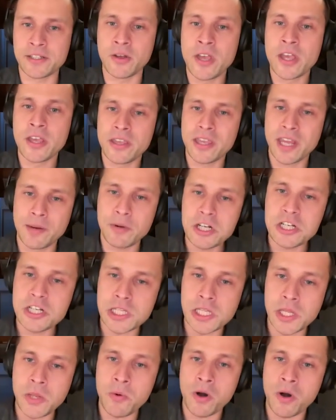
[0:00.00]
So you had a much
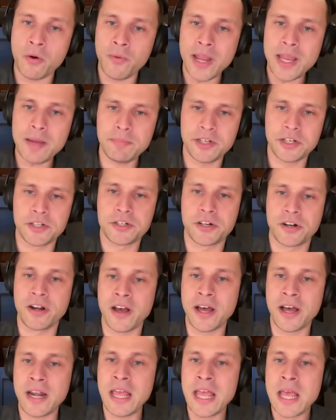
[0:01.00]
slower ramp to turn
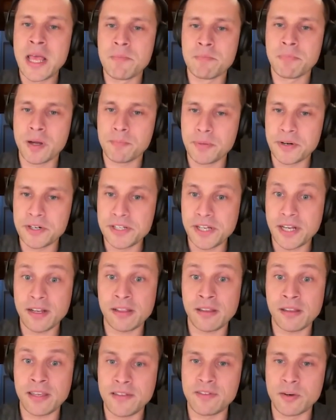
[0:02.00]
on, but
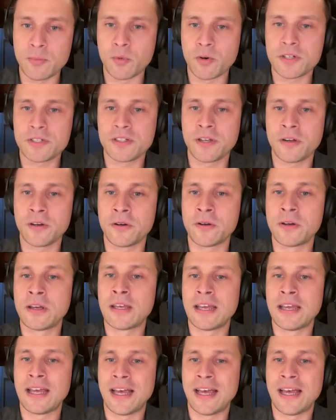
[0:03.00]
particularly even more so,